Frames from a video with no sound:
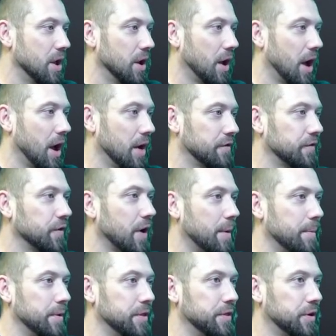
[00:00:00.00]
Uh, from
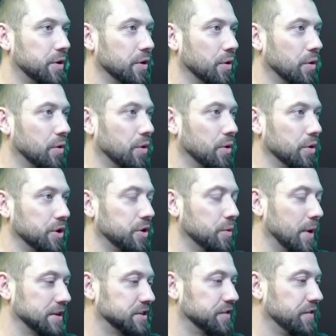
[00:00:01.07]
the good old
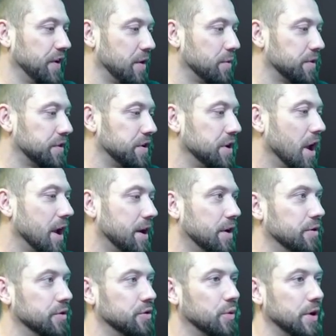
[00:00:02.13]
US of A with
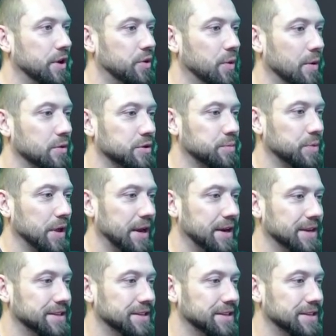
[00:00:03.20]
922 hours played,